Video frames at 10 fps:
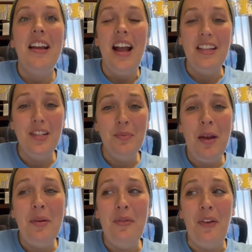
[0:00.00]
as you're
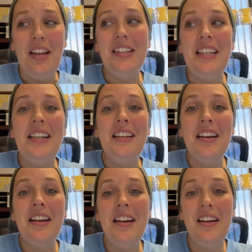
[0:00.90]
maybe facing
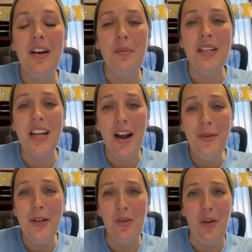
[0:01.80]
a
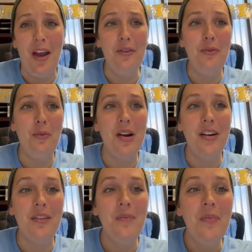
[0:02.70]
time in your life
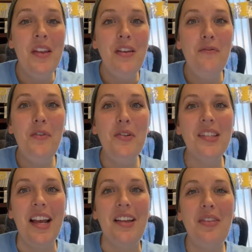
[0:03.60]
where it
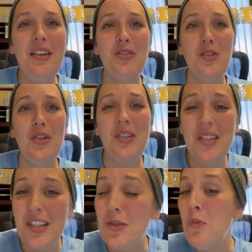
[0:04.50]
feels like things are just
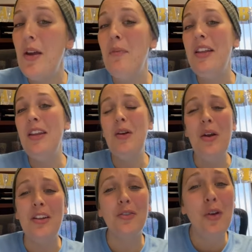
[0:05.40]
sweeping you
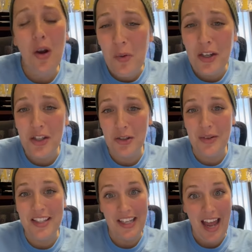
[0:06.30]
and you're not quite sure
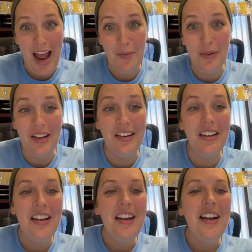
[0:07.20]
what's going to
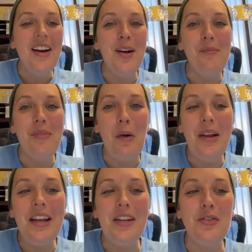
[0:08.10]
happen, that
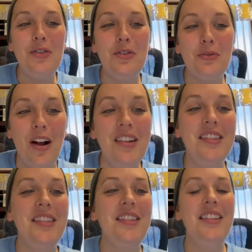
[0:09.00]
we can
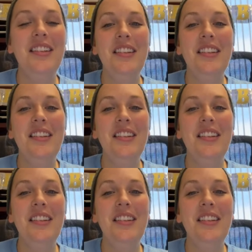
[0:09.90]
trust